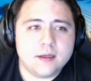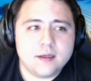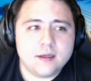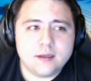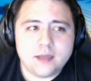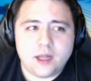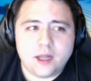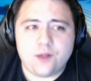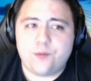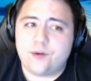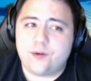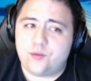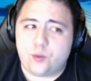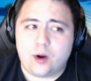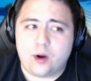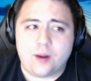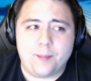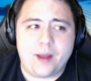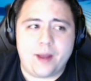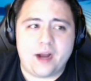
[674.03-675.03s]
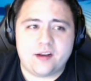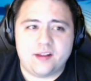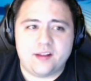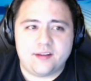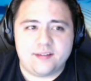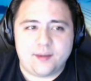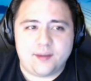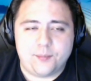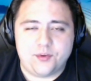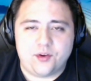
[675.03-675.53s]
Hello, friends, and welcome back to
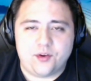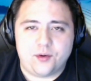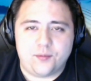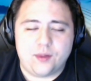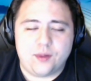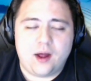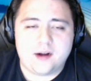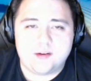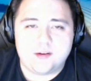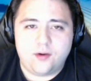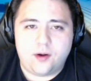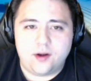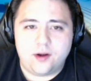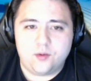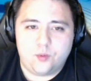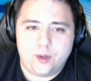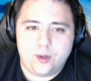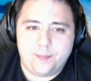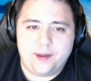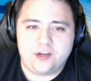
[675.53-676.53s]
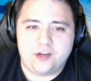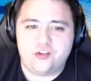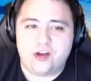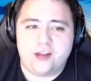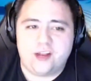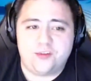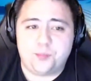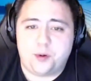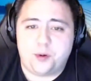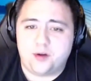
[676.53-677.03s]
this episode of Locked On Winnipeg
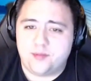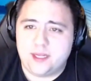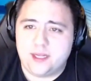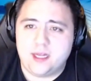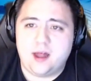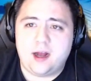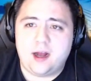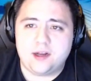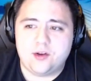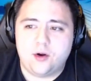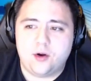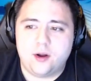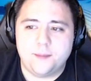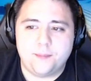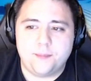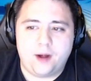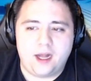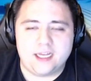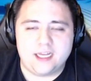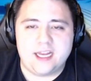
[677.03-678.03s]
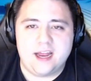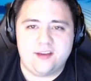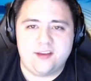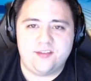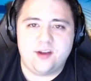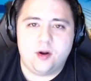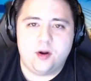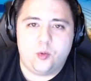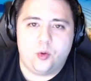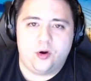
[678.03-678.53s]
Jets, part of the Locked On
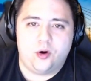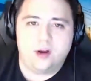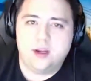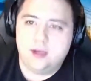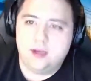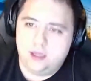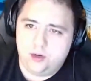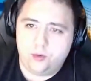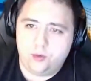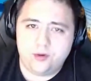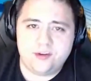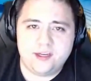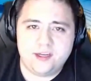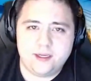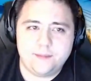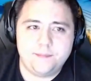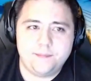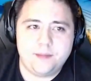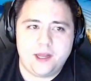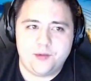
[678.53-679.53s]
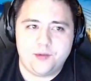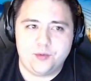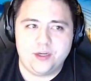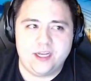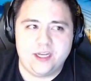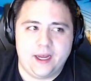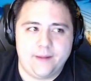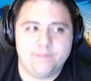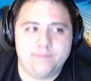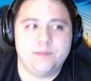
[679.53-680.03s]
Podcast Network, your team every
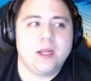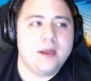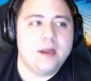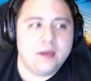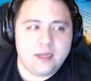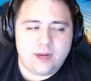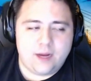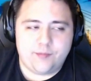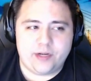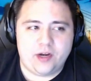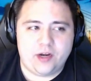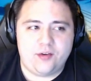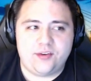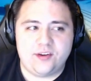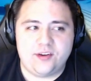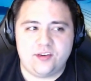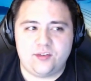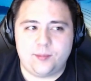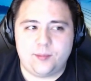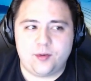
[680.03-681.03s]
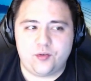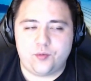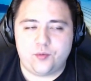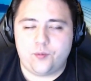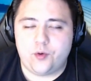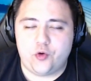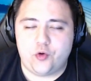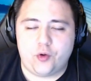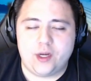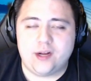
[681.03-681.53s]
day. Every day, thank you so much
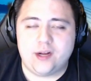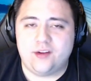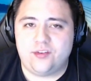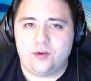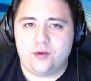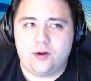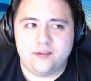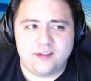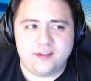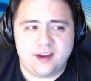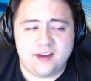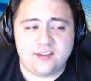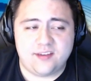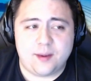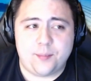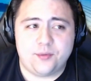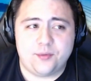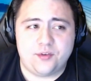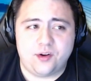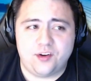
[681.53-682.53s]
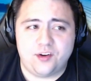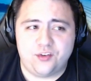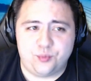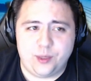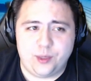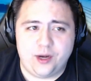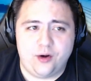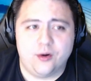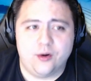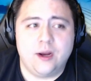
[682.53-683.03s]
for joining us on today's episode as
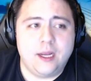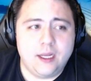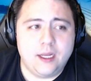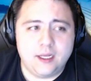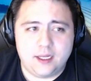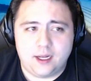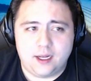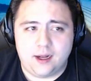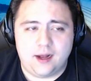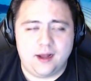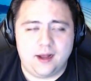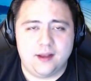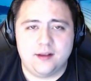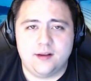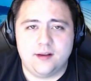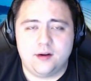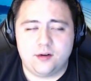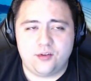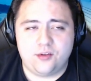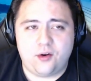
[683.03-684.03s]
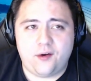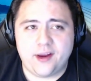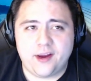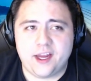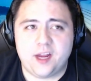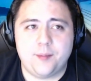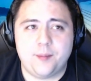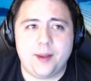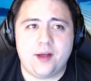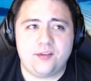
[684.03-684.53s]
we are uh,
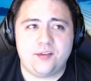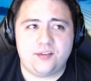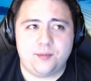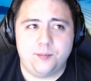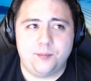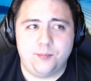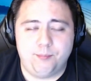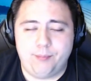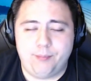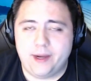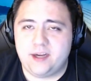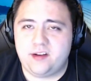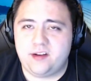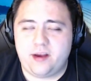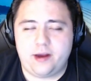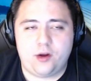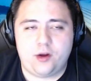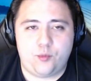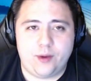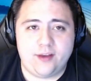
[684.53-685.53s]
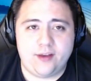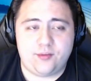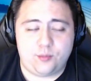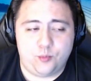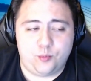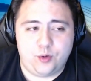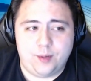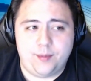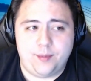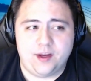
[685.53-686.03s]
talking about some big takeaways
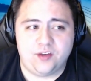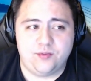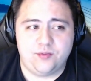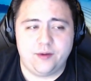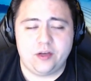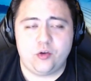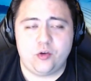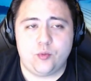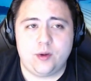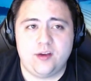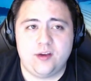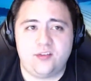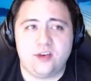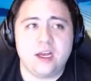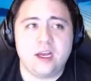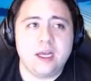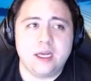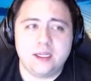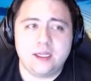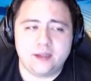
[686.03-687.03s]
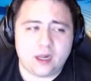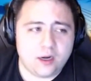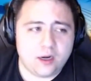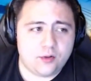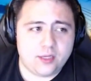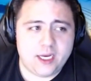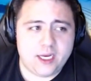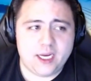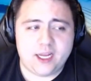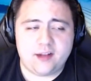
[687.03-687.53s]
from Winnipeg's victories, not
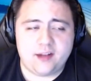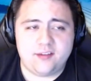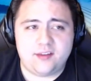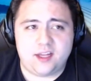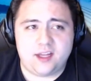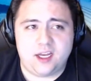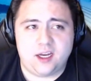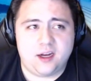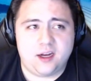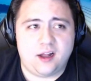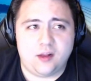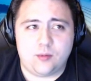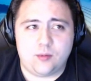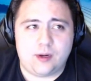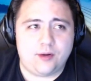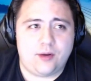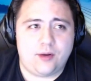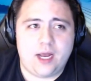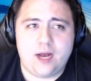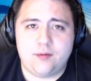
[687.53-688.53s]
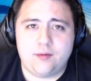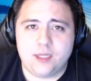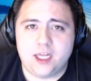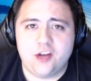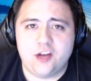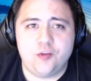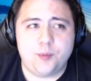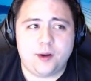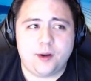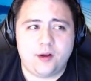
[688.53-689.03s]
only against the Colorado
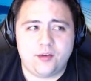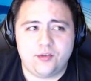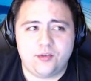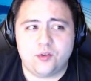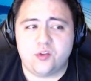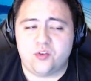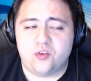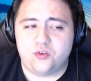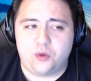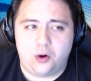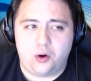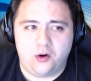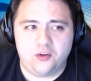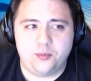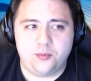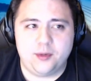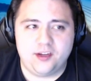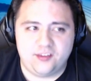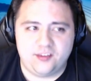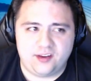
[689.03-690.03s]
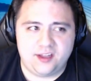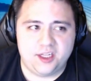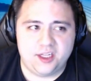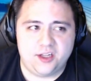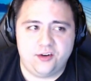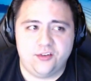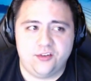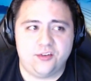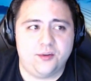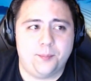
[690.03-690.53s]
Avalanche, but also the Stars, because I think
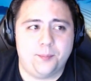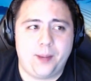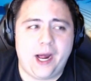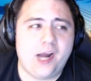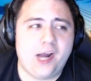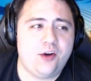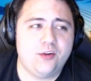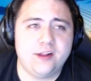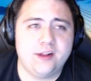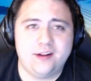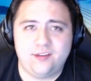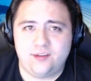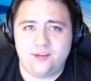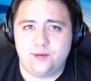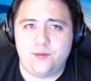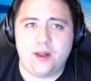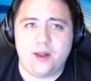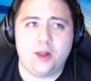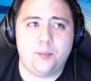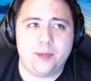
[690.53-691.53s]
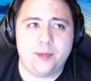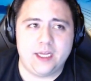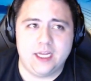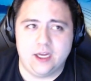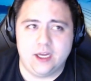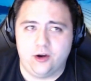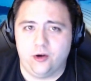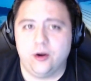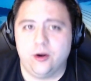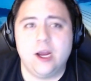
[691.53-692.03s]
there's a pattern that's developing
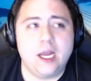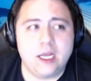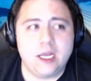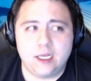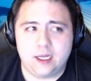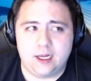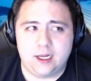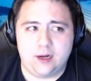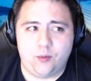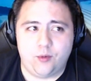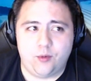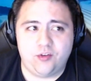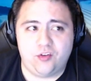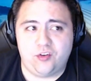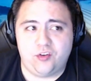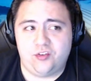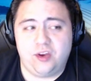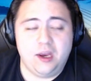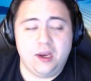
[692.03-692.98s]
here, uh, which is